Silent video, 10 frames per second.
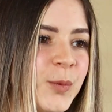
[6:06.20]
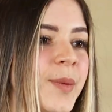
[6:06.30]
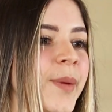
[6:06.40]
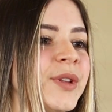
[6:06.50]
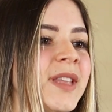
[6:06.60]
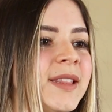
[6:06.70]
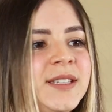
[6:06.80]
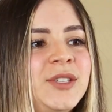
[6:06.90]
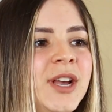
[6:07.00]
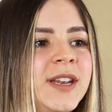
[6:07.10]
Remember that
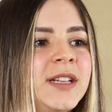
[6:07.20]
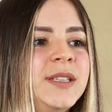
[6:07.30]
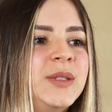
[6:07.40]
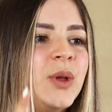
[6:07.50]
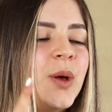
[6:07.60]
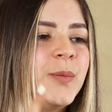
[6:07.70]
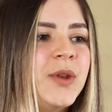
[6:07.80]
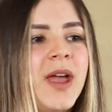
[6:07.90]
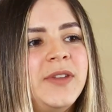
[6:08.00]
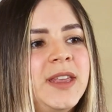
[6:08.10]
this channel is to help
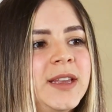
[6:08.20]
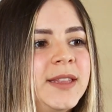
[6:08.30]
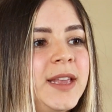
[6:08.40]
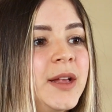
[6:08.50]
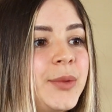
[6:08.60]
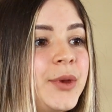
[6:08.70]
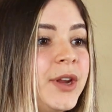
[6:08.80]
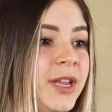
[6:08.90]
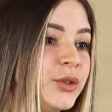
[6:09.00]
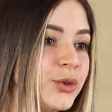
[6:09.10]
you navigate the
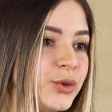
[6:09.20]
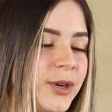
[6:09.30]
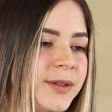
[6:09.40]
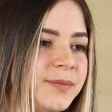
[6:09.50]
healthcare industry.